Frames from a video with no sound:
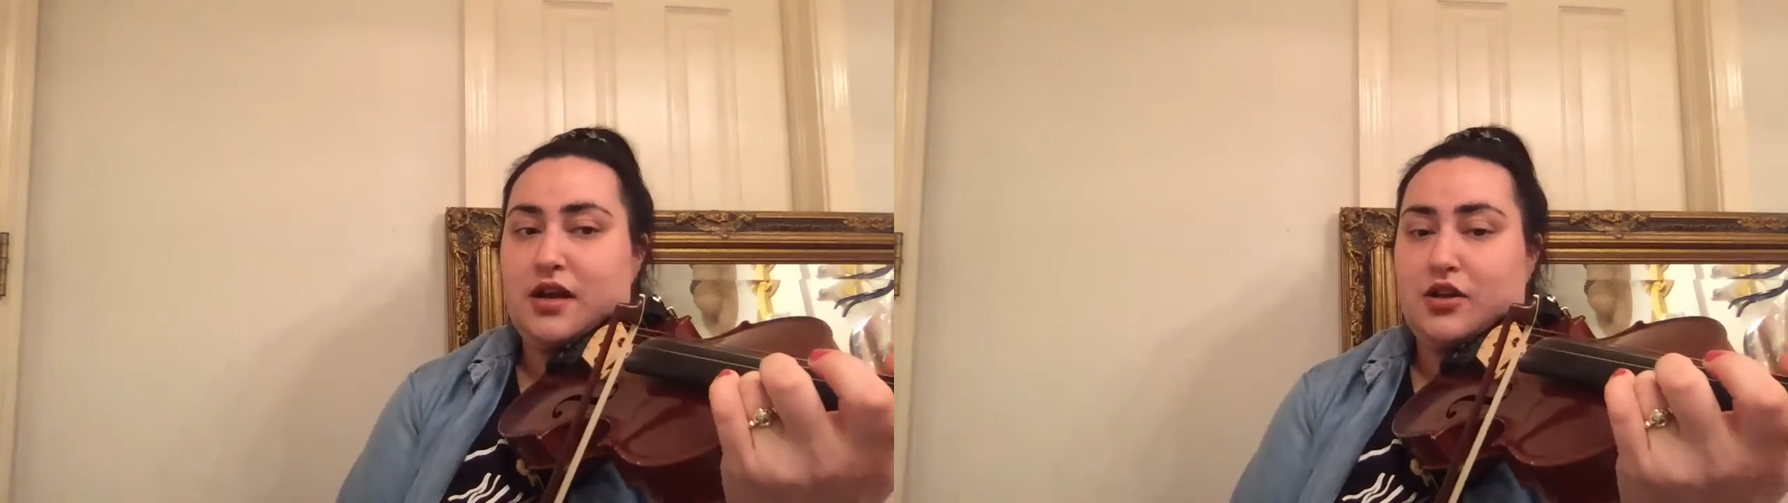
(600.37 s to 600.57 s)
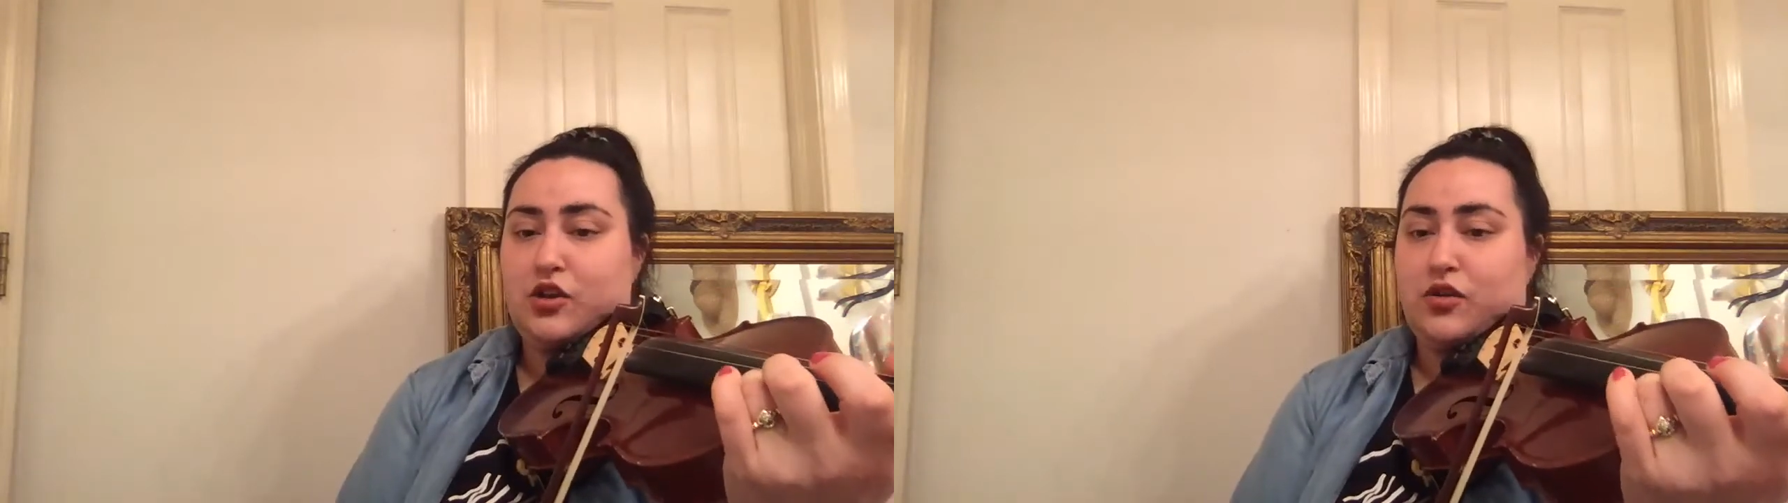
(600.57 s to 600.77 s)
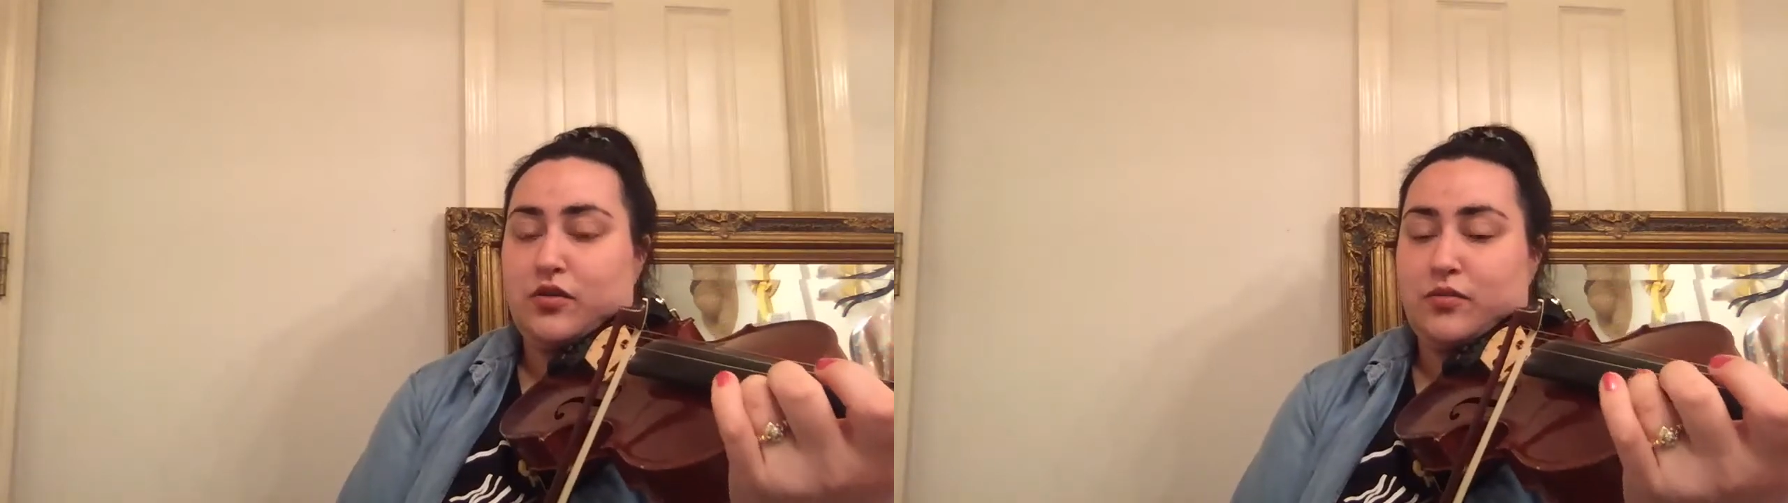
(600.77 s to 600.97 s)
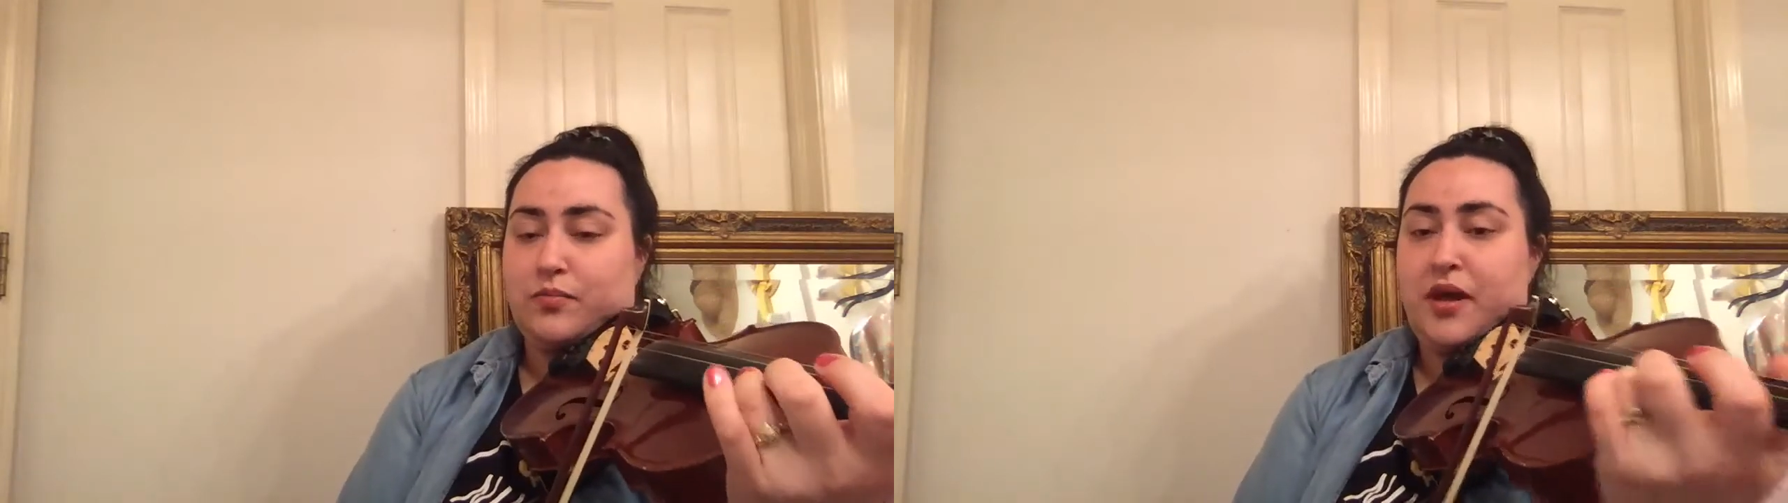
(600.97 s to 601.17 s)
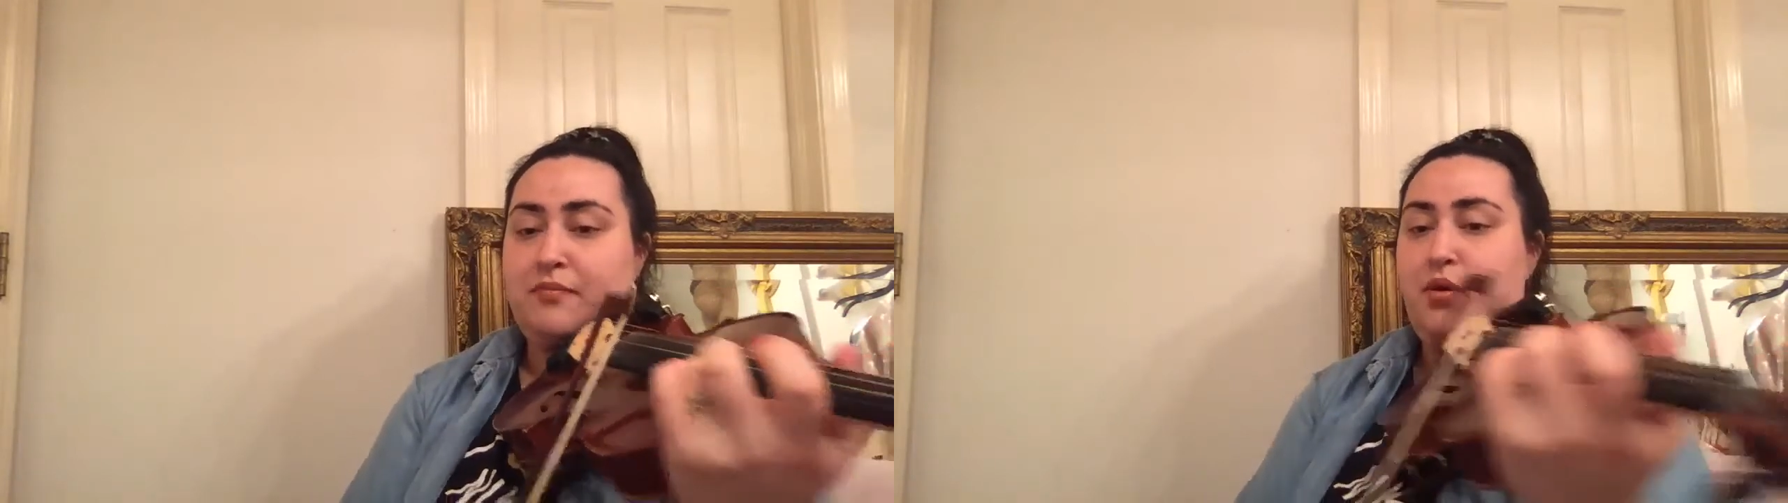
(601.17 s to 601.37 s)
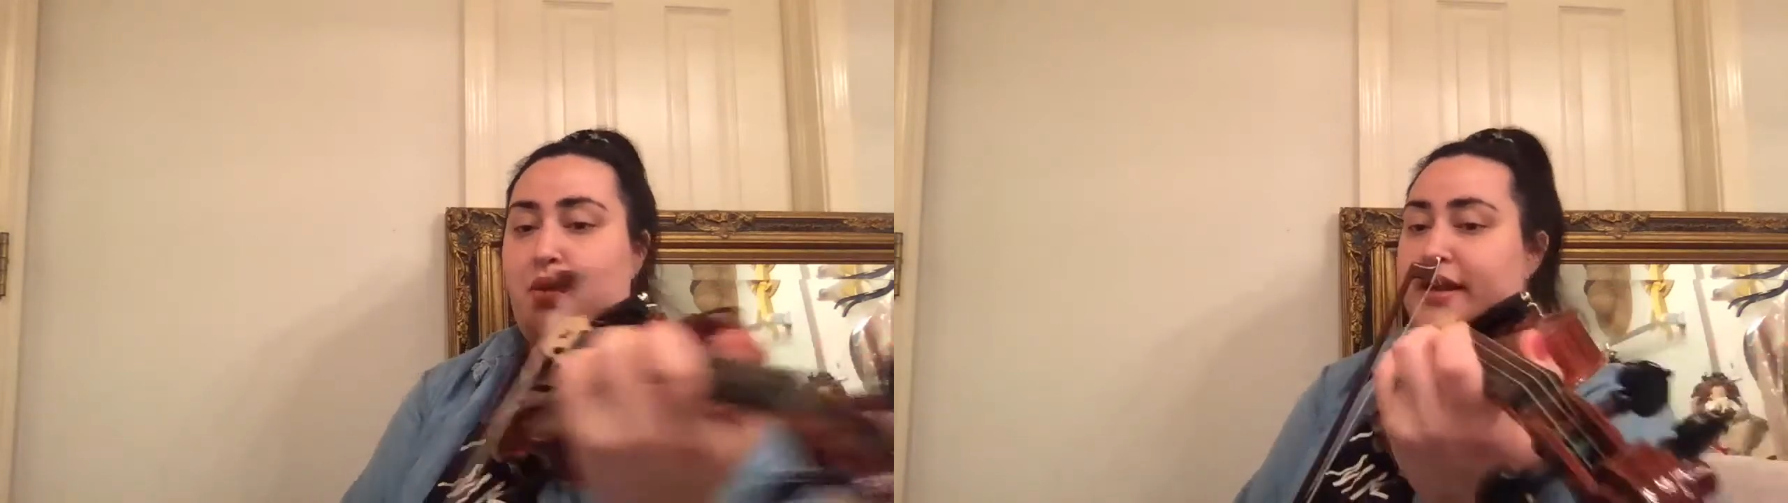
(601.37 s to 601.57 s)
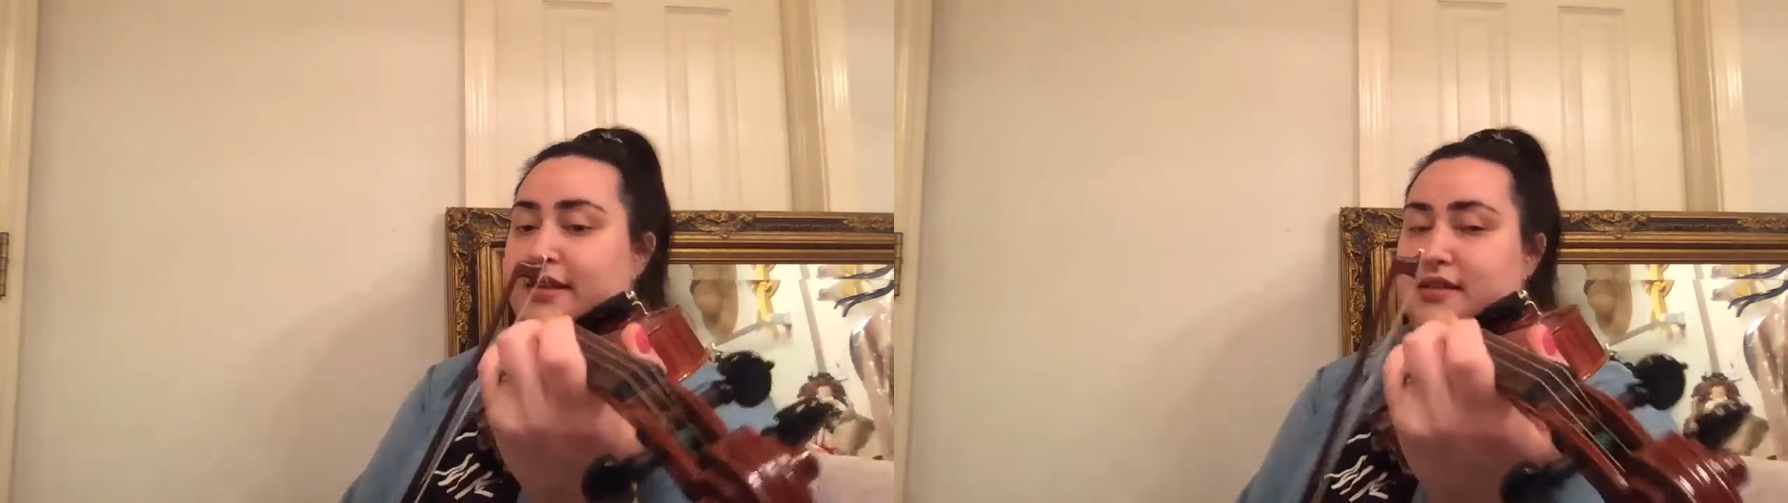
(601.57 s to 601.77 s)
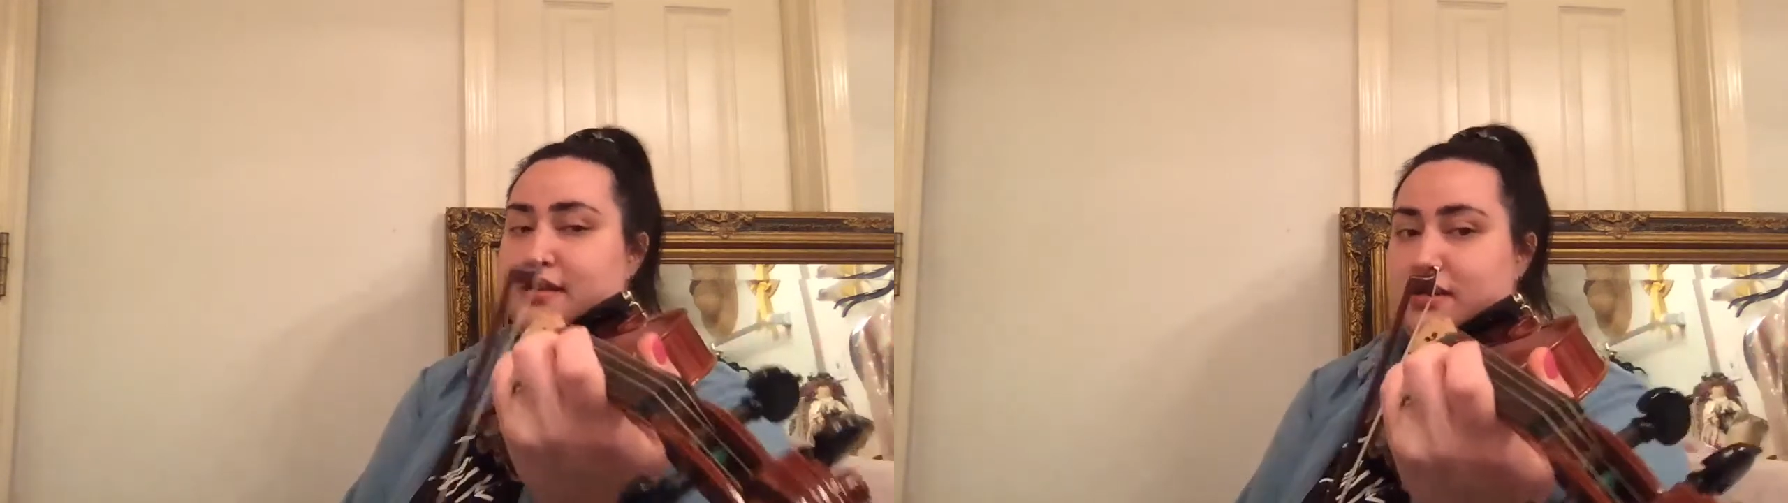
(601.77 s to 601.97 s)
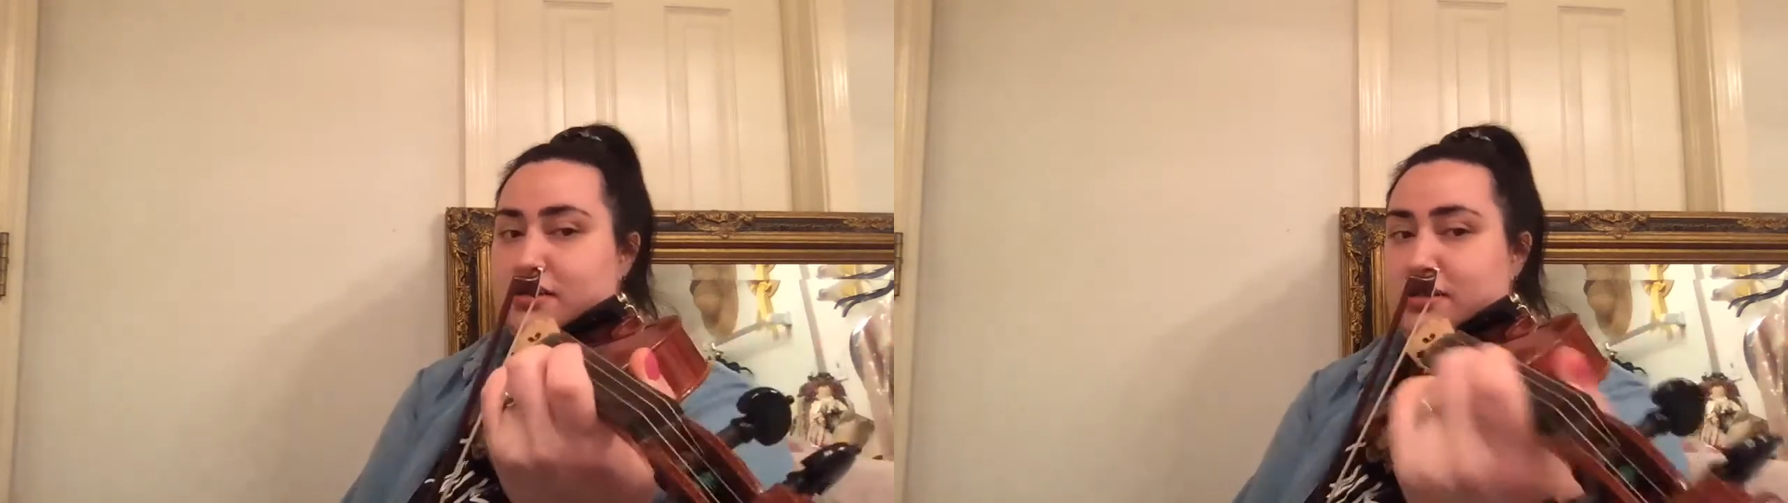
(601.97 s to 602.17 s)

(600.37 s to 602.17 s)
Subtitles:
your pinpoint to